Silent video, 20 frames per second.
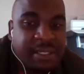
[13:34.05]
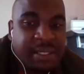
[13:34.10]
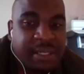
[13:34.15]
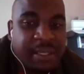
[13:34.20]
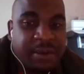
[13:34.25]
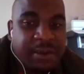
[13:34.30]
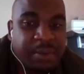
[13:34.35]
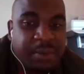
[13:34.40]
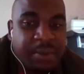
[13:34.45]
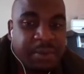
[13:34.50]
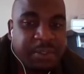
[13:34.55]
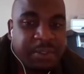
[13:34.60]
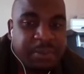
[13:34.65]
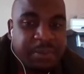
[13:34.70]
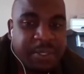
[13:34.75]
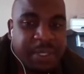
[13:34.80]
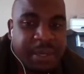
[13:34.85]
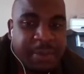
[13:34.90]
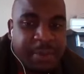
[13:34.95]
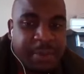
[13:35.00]
And when we
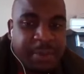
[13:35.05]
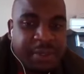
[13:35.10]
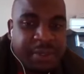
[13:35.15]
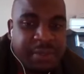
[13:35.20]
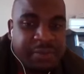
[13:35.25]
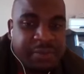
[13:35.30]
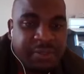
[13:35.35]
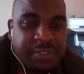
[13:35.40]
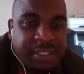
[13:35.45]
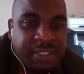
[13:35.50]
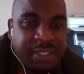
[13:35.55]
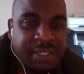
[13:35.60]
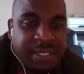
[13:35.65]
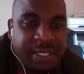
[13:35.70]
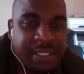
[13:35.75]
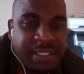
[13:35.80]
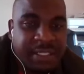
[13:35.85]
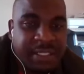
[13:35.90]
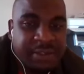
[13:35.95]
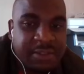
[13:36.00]
speak about refugee
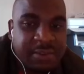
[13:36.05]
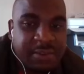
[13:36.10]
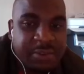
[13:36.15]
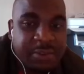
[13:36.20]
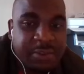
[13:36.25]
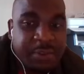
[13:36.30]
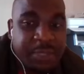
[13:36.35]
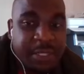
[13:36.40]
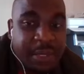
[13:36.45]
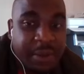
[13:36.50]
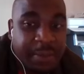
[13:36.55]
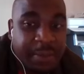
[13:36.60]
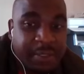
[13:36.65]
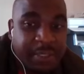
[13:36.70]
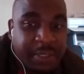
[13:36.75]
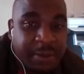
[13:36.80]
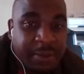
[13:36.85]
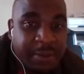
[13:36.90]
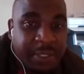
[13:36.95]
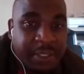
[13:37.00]
crisis, we speak about
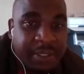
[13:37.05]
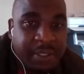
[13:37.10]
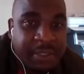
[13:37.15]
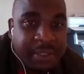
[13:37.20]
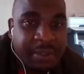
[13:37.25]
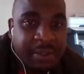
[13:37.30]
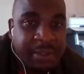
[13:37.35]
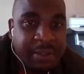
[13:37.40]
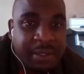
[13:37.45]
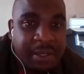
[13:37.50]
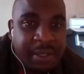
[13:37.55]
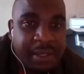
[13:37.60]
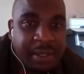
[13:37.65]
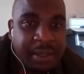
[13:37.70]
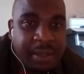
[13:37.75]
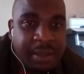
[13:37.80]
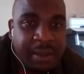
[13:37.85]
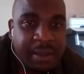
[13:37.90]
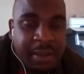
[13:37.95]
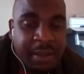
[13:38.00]
the working
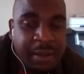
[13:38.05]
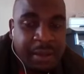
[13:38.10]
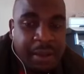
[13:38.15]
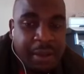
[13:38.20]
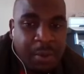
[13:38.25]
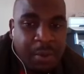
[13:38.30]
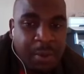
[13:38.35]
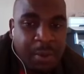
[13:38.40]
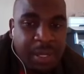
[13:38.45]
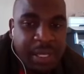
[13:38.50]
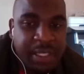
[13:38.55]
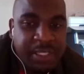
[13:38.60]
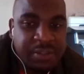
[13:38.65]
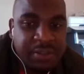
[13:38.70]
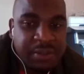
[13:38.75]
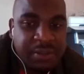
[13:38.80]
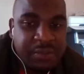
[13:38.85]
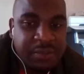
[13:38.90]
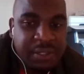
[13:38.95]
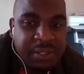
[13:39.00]
uh, workers
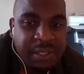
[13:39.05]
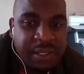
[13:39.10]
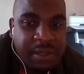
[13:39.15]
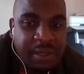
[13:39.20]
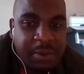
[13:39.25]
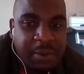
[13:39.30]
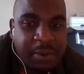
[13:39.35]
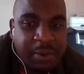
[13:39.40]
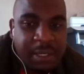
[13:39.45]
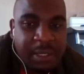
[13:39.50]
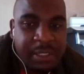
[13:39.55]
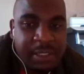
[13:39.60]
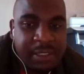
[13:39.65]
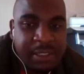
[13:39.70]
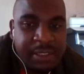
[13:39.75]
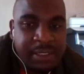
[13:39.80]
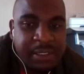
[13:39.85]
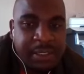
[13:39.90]
of the world.